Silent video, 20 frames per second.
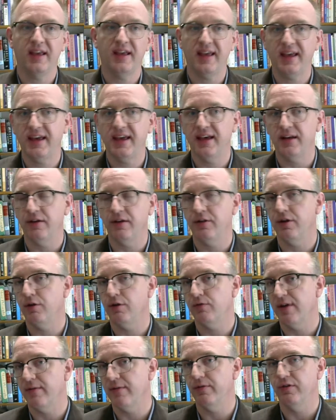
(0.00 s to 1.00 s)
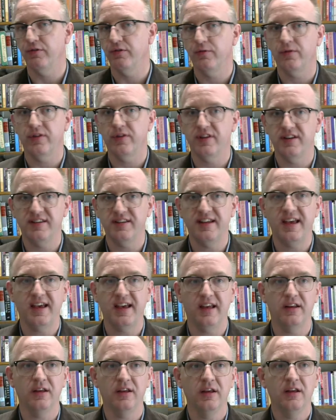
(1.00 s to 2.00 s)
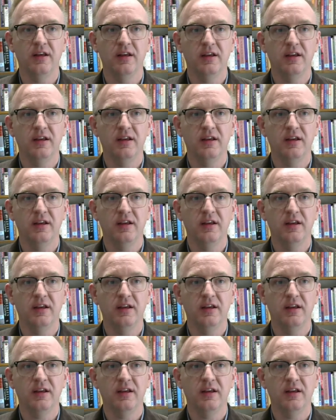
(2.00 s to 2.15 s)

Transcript: and their reverence for the dead